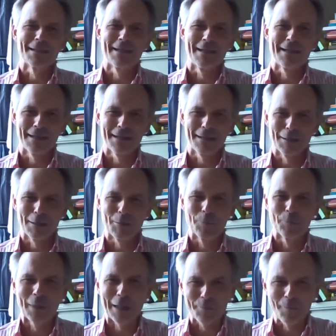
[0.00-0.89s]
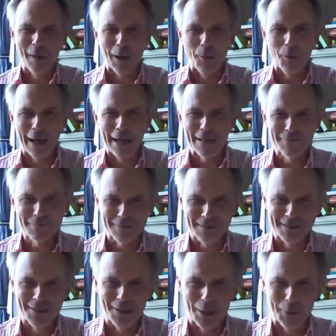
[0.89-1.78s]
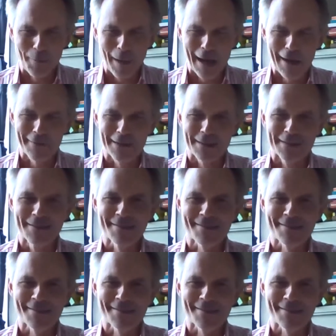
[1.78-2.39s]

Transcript: uh, met my wife and got married.